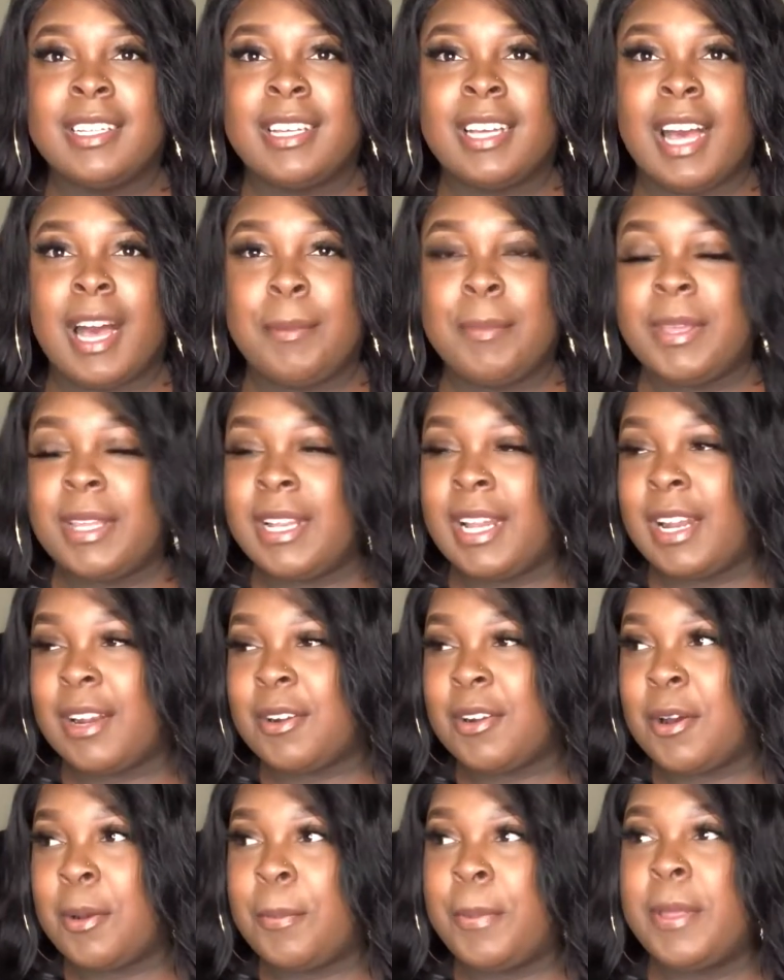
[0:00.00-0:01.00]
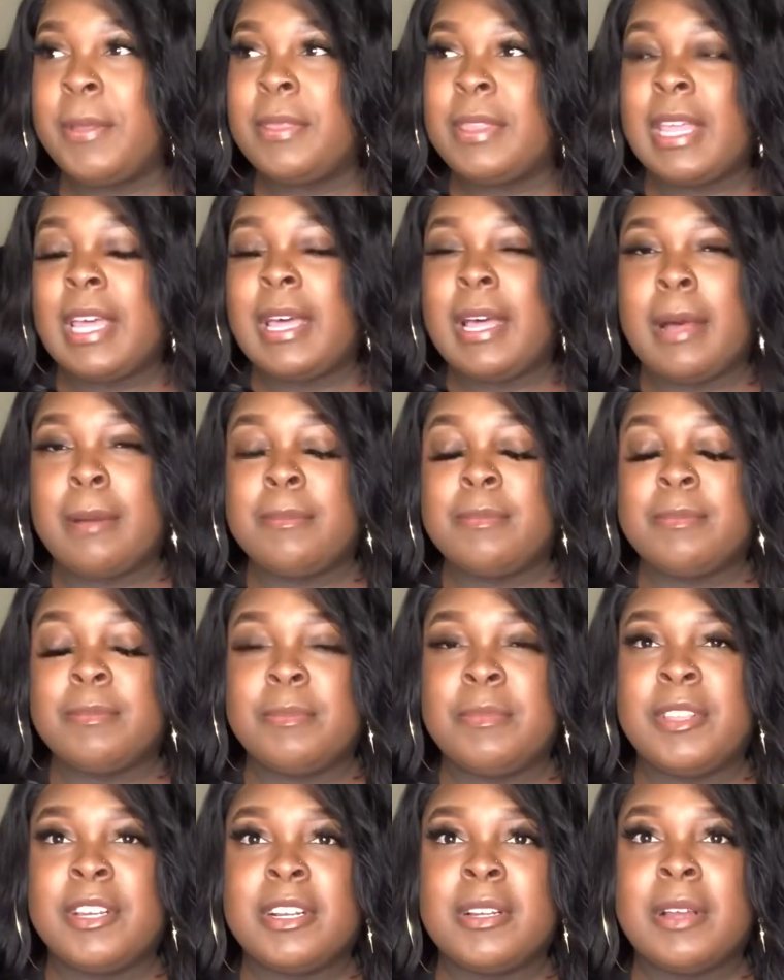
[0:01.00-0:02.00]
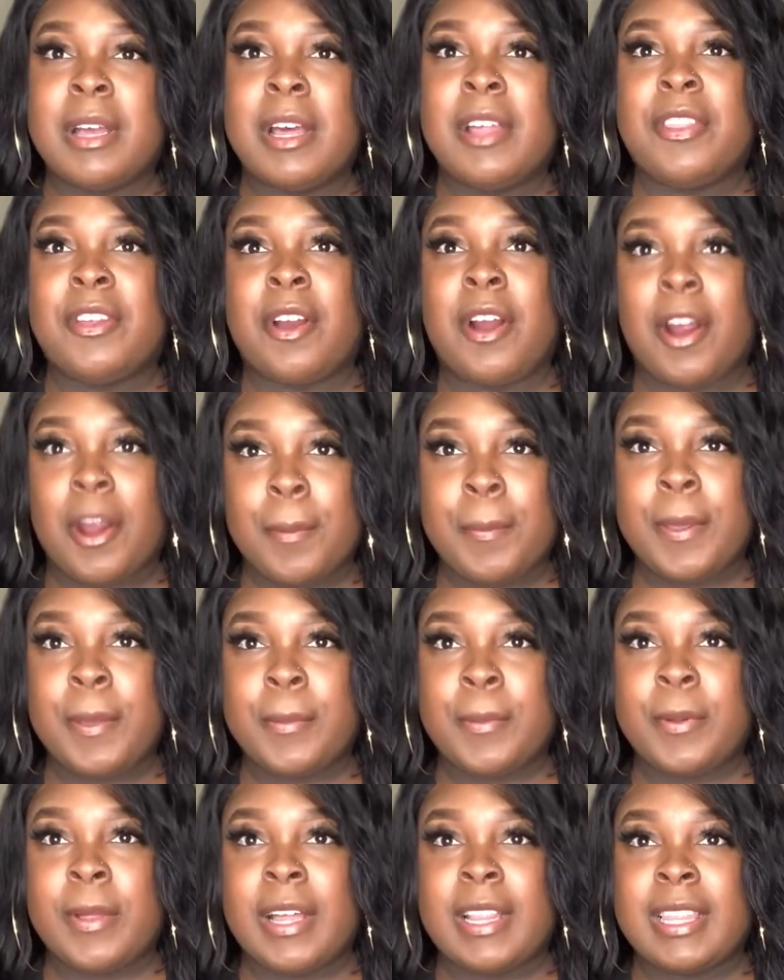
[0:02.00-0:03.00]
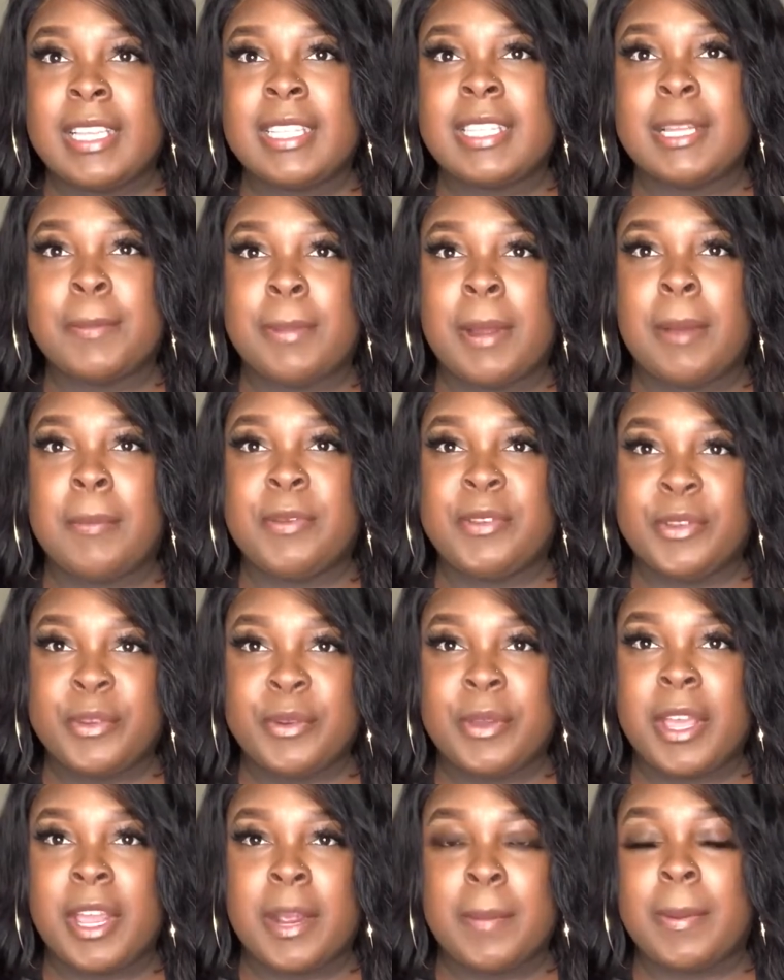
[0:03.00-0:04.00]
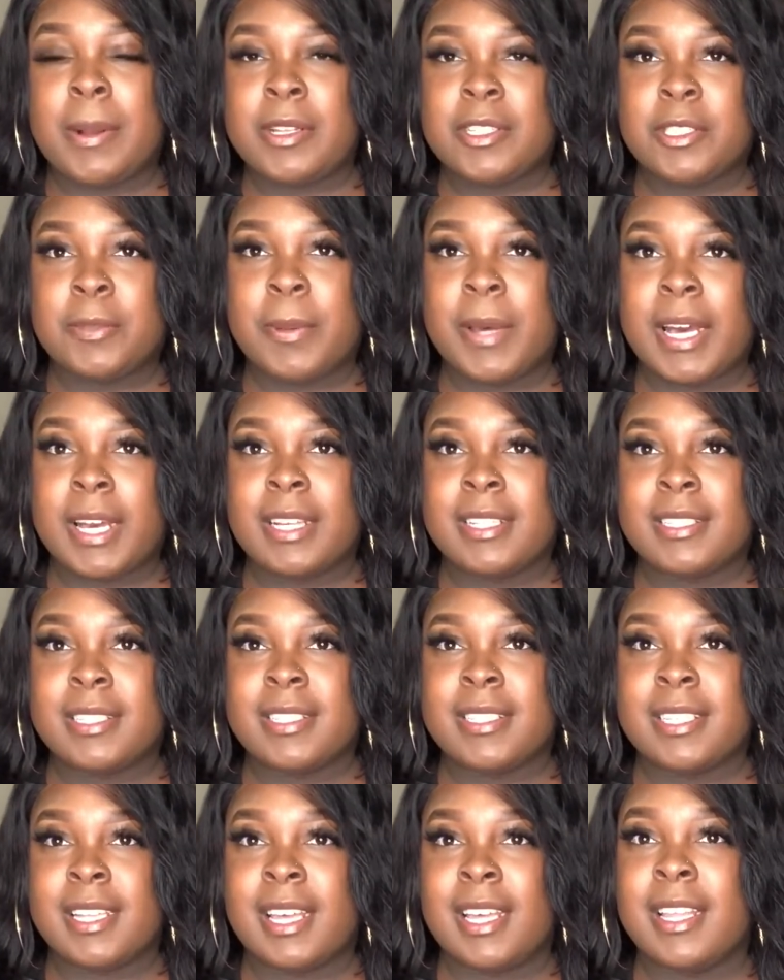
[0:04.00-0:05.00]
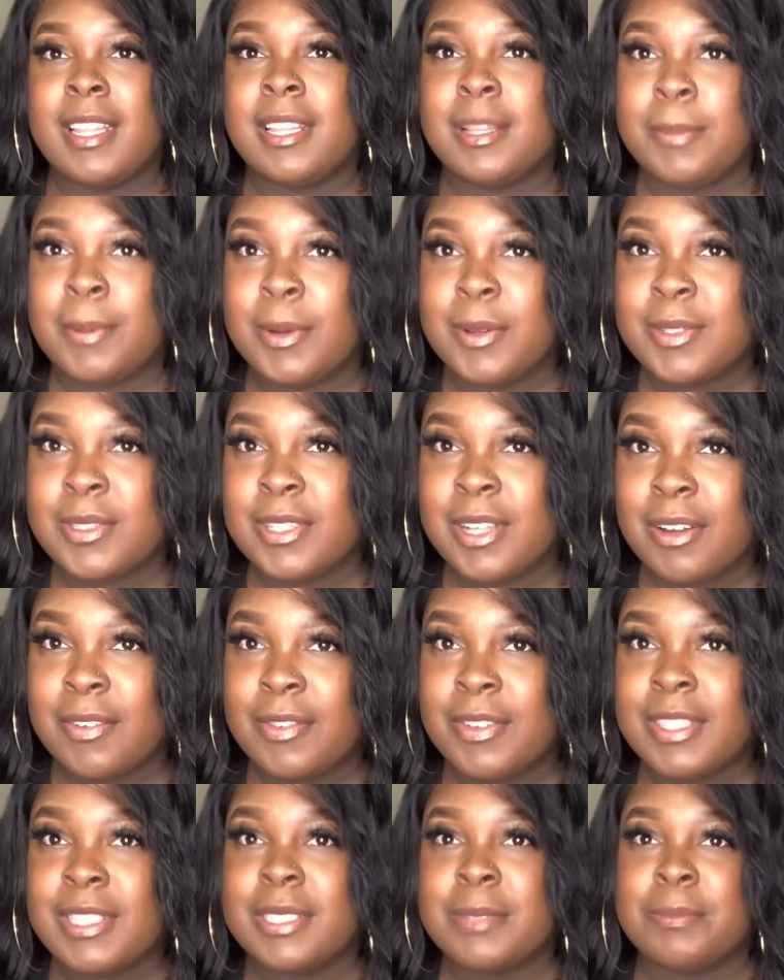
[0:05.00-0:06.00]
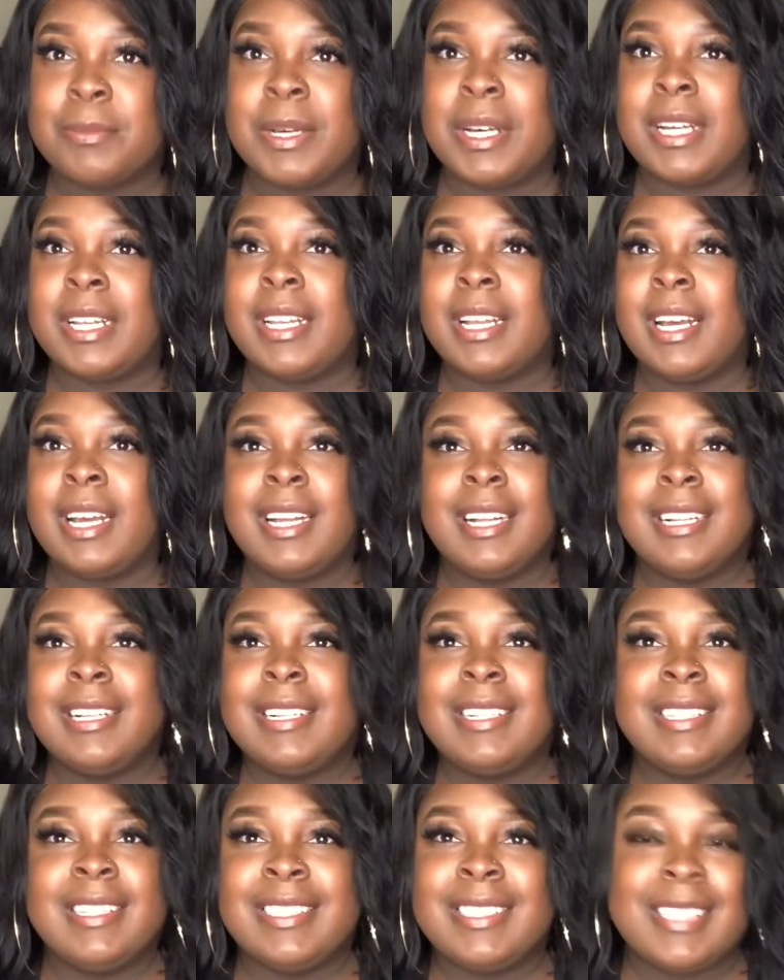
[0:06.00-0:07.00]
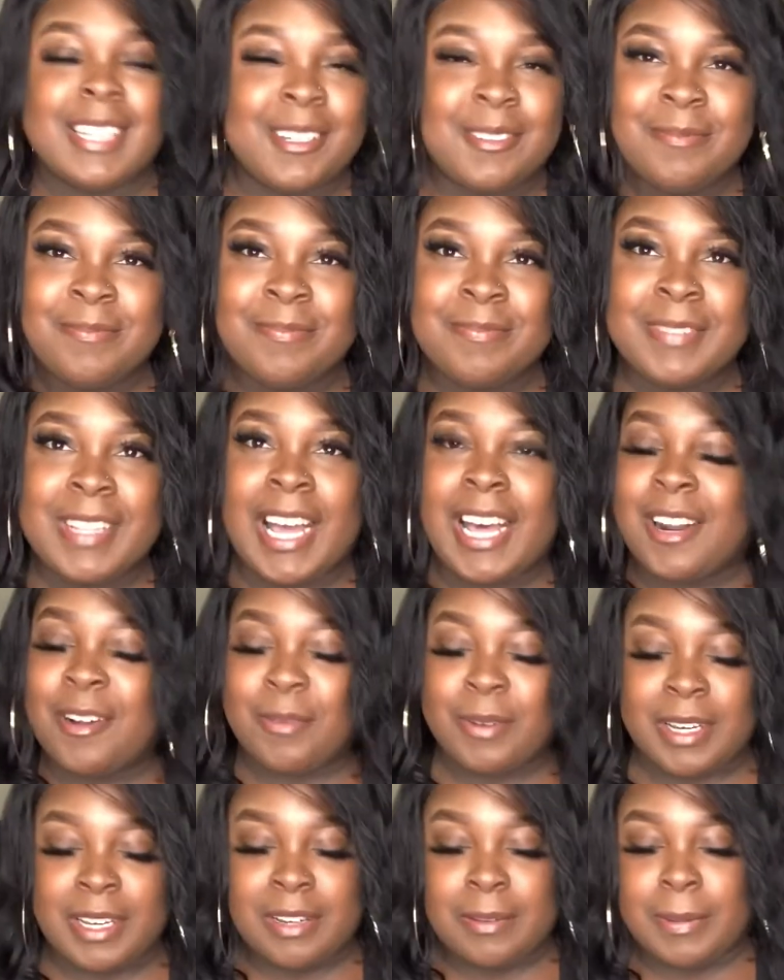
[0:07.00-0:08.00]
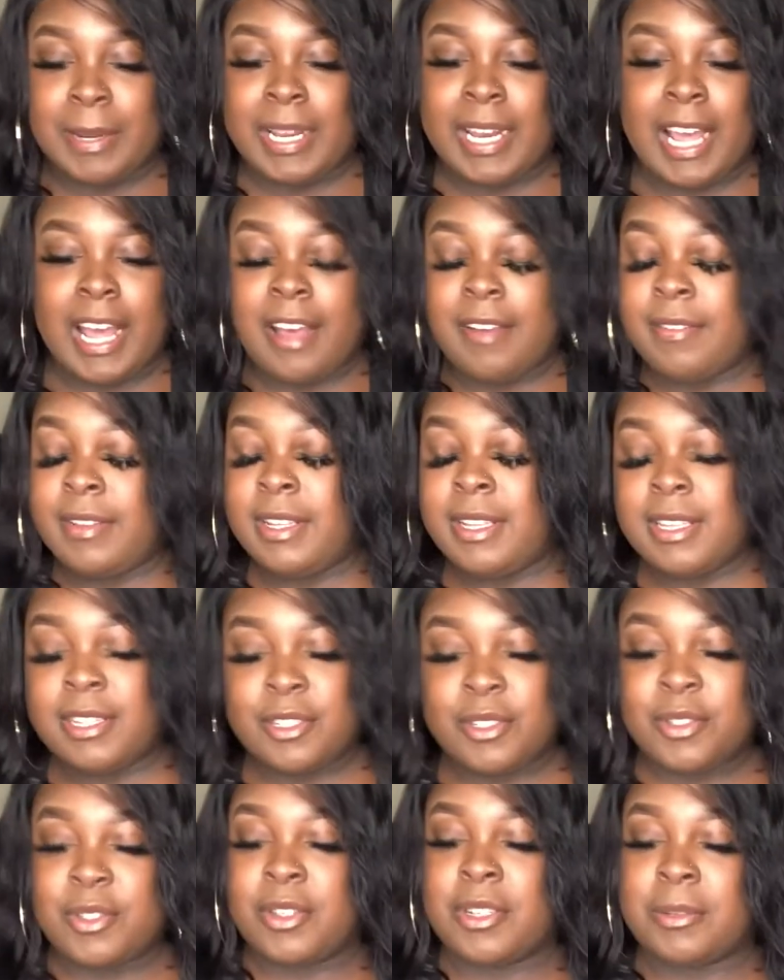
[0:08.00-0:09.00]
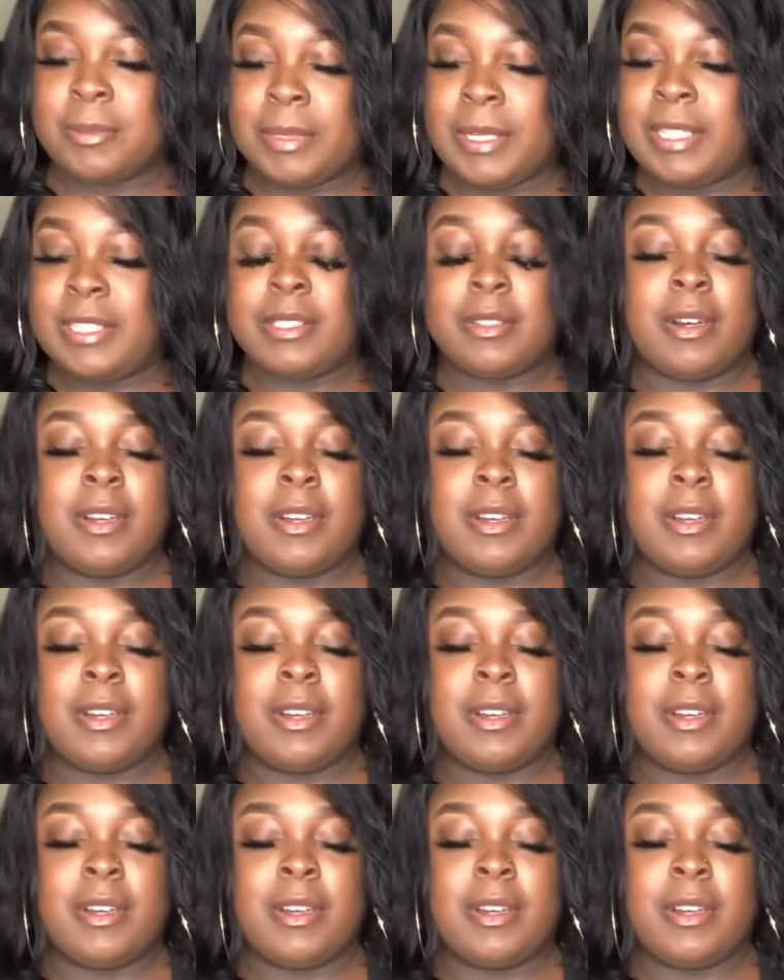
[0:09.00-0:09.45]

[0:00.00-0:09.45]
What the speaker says: I mean, I don't know. There are people I think that probably do care about your packages in the post office, but no, I don't want anybody to have any issues or complaints.